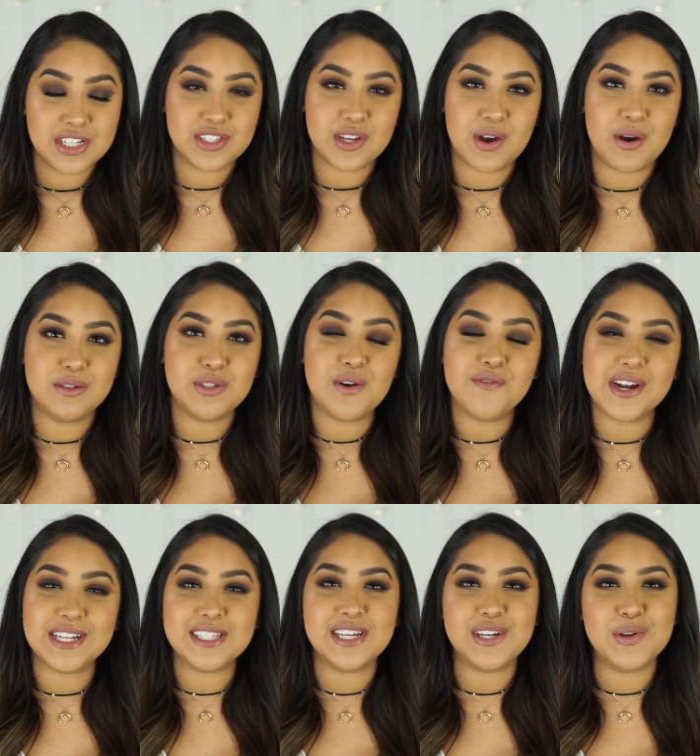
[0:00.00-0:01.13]
So don't
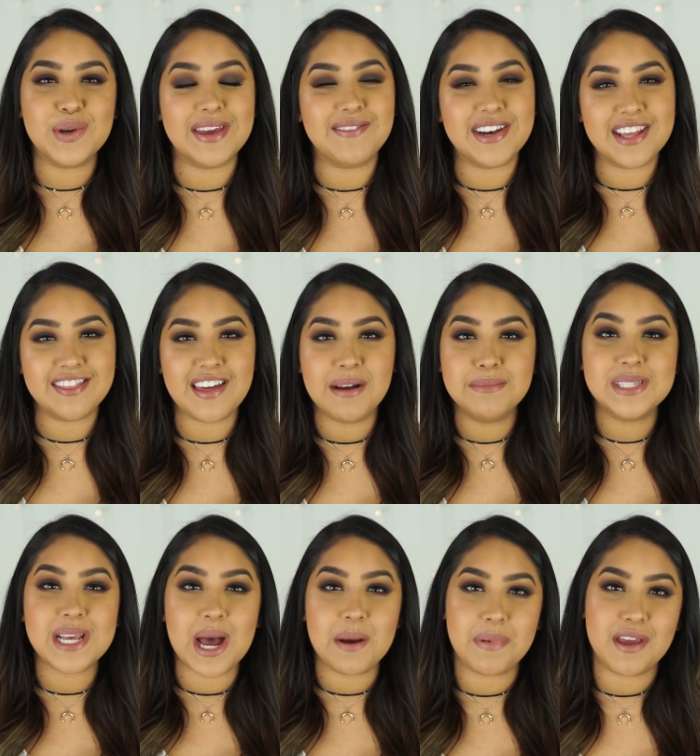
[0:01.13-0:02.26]
forget to give it a thumbs
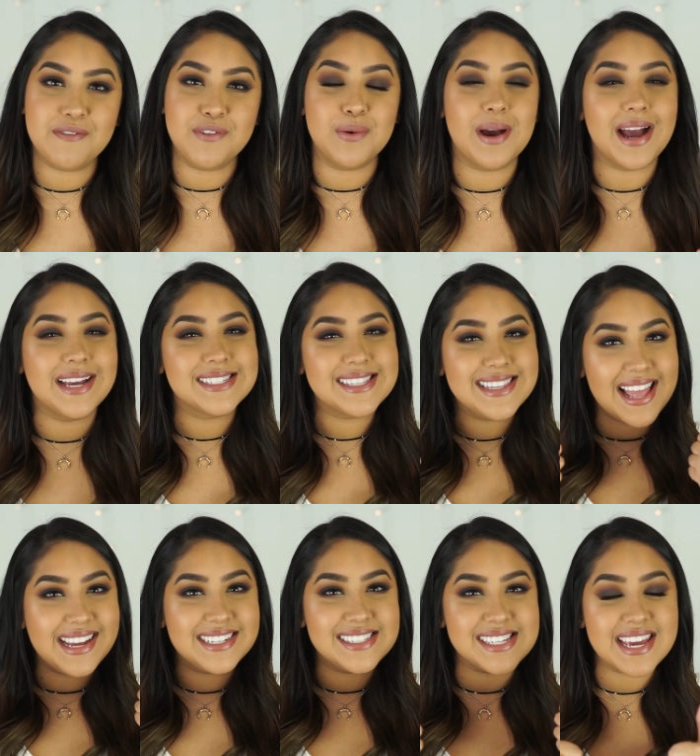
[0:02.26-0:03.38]
up if you guys
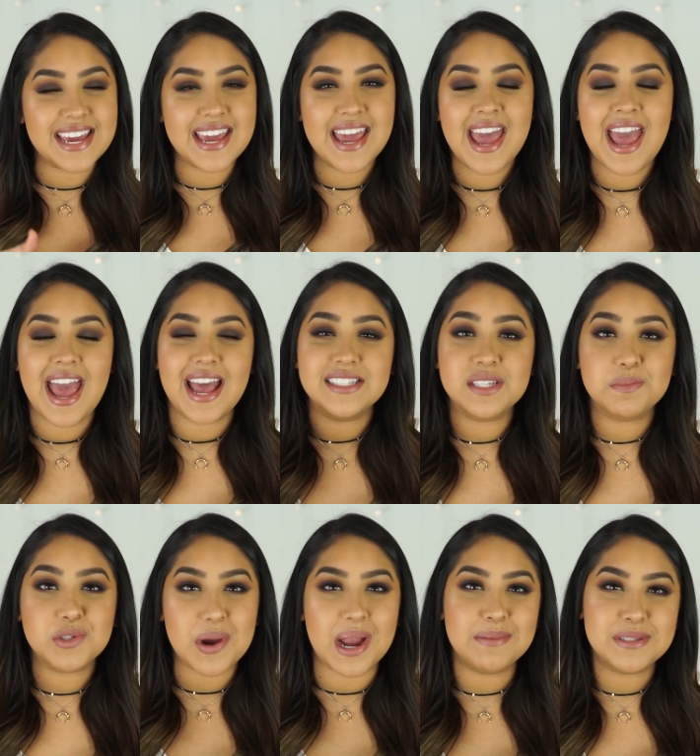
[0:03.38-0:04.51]
liked it, and
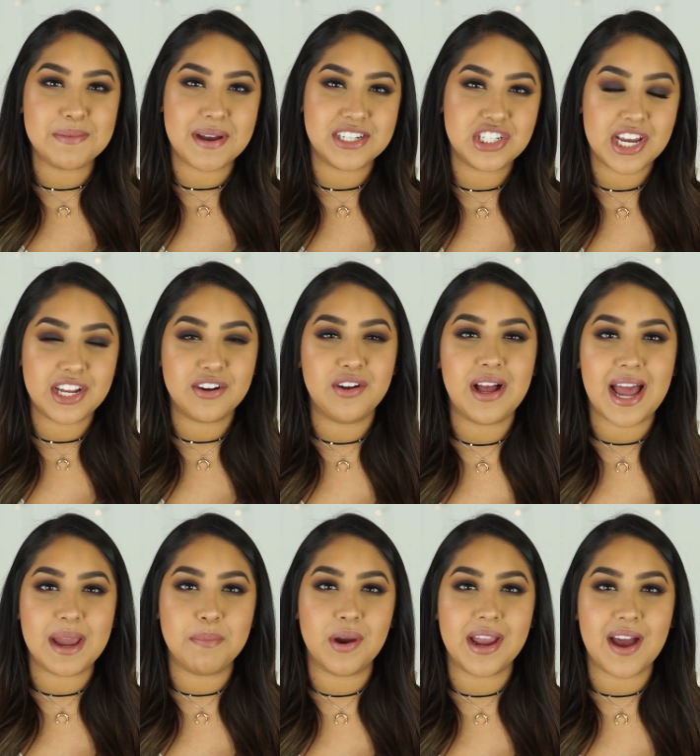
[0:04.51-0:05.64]
subscribe to my channel.
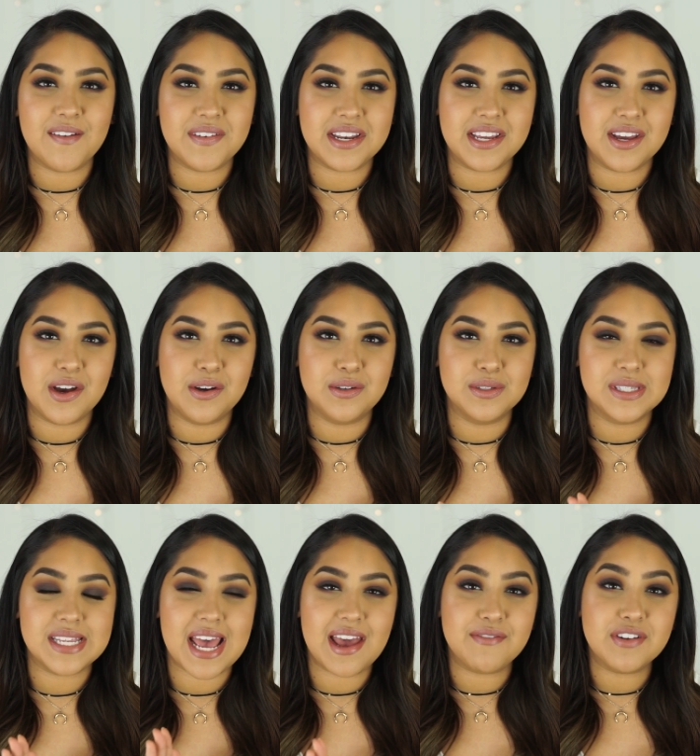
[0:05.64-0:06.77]
I bring out
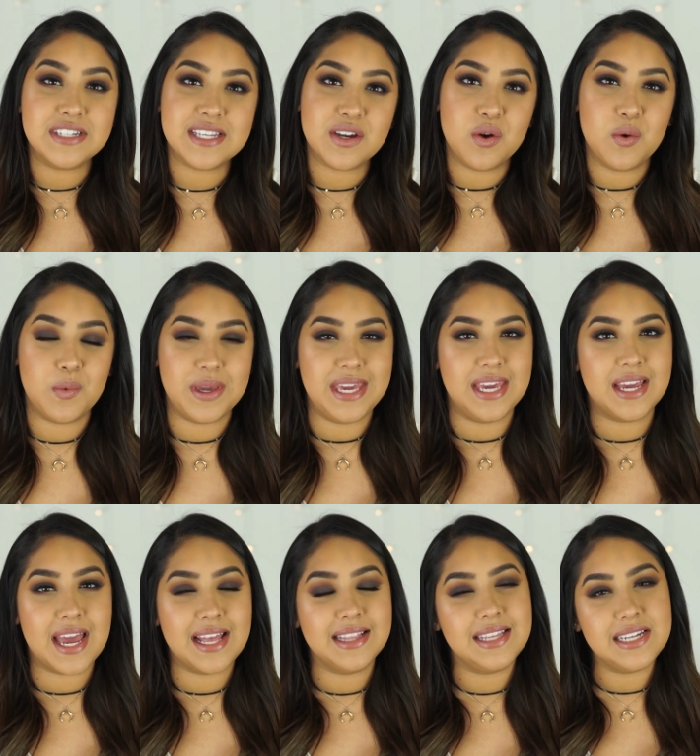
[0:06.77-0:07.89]
videos every single week,
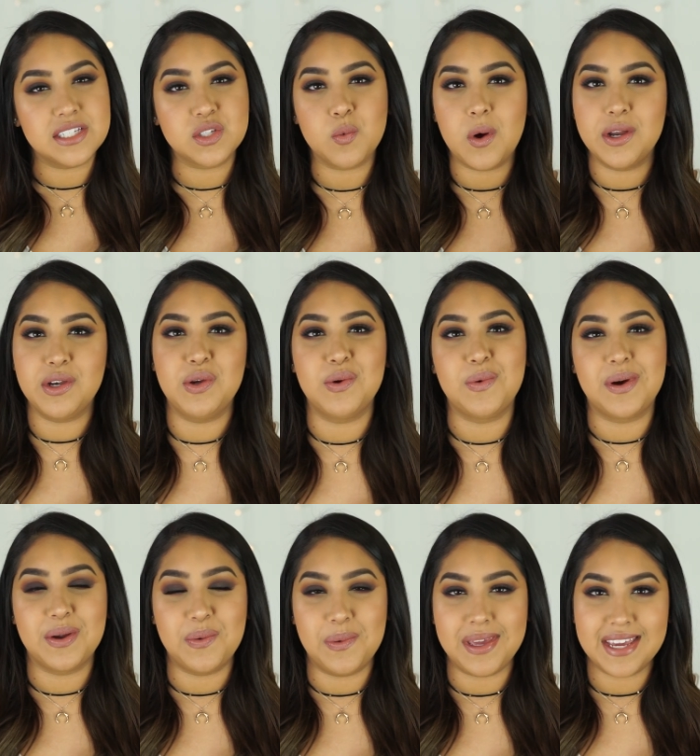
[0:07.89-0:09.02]
at least one new one
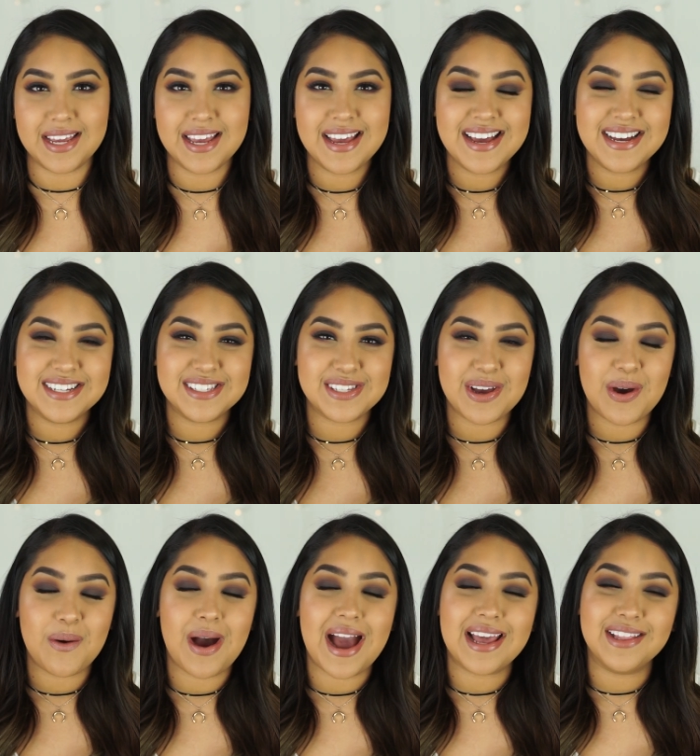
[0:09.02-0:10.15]
a week.
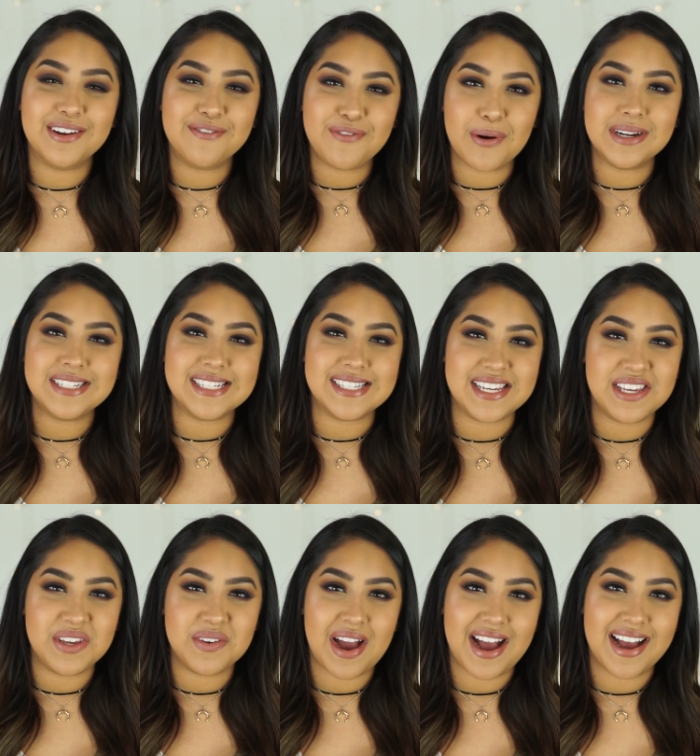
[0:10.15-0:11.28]
So I look forward to
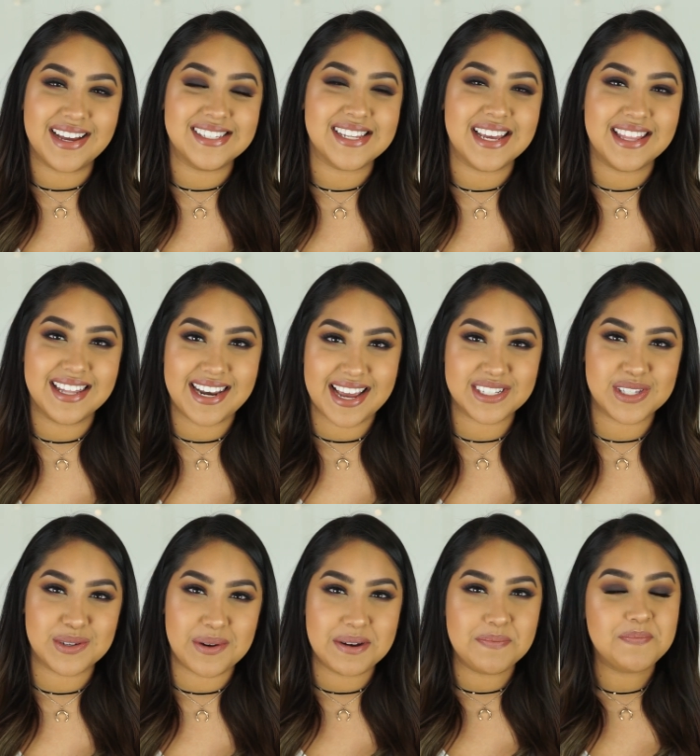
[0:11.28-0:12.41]
seeing you guys in the
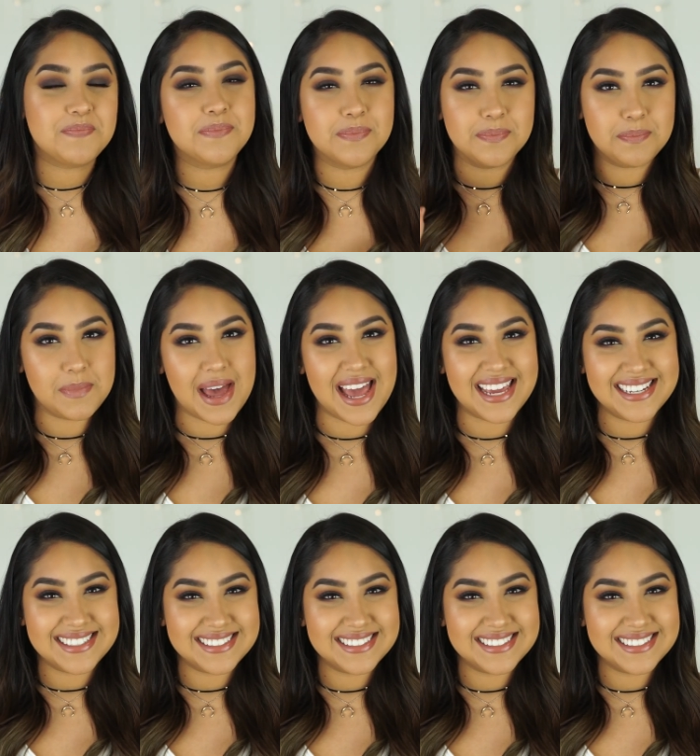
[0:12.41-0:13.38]
next one. Bye.